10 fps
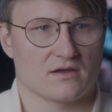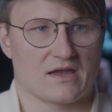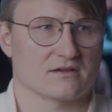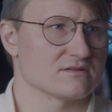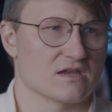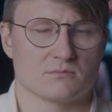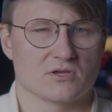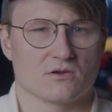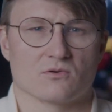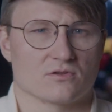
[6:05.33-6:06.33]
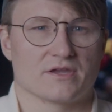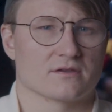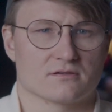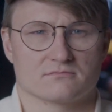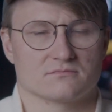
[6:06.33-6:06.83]
academia or
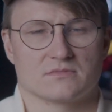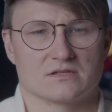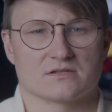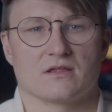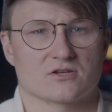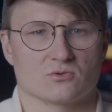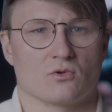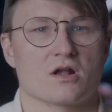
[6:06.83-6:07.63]
intellectual